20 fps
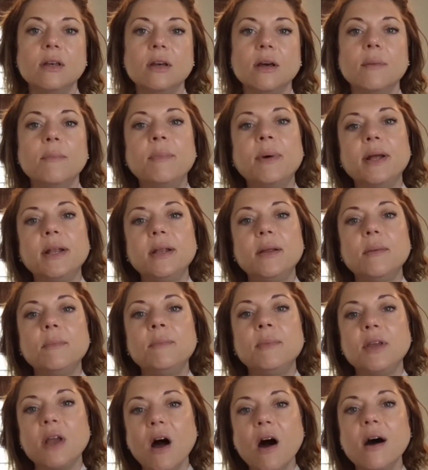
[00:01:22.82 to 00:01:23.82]
But
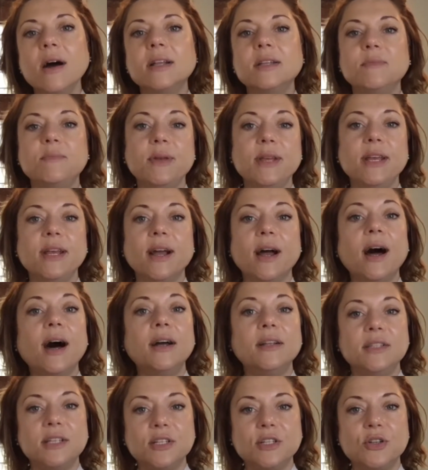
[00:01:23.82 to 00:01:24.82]
beyond being
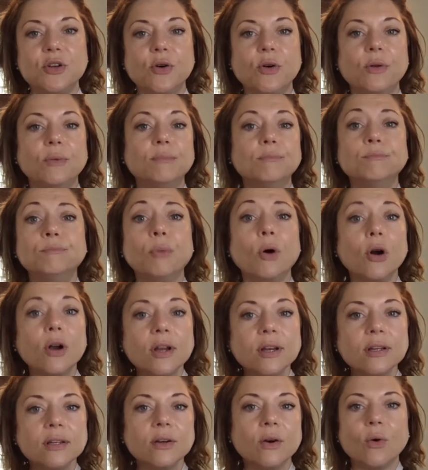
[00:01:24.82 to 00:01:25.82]
a digital book
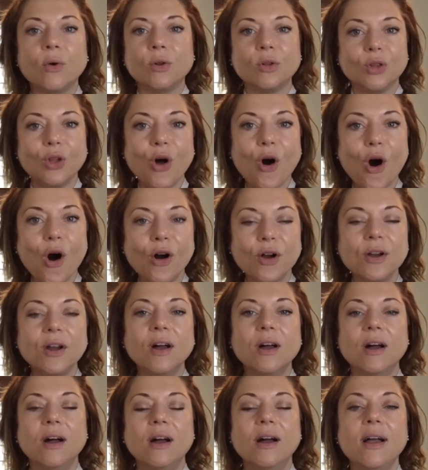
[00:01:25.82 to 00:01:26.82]
or log,
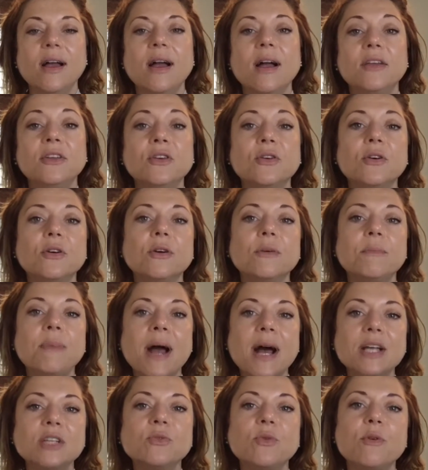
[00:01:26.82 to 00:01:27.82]
your
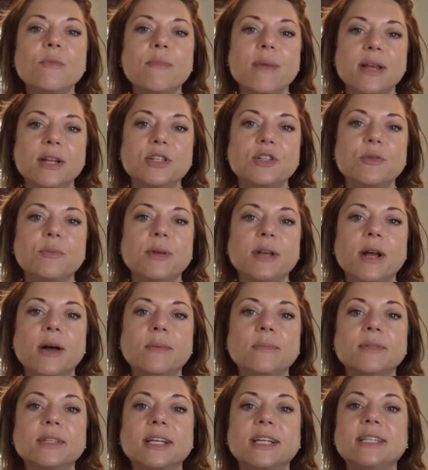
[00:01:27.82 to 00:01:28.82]
password manager
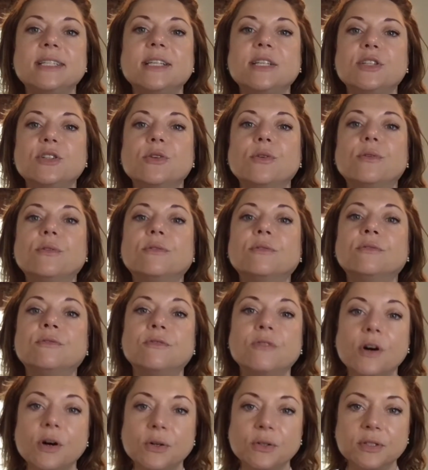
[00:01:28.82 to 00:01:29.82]
becomes like a digital
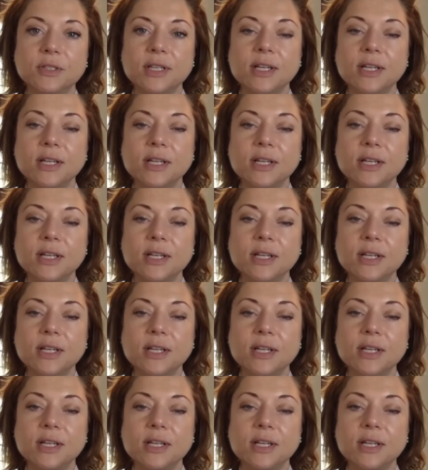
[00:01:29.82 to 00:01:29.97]
vault.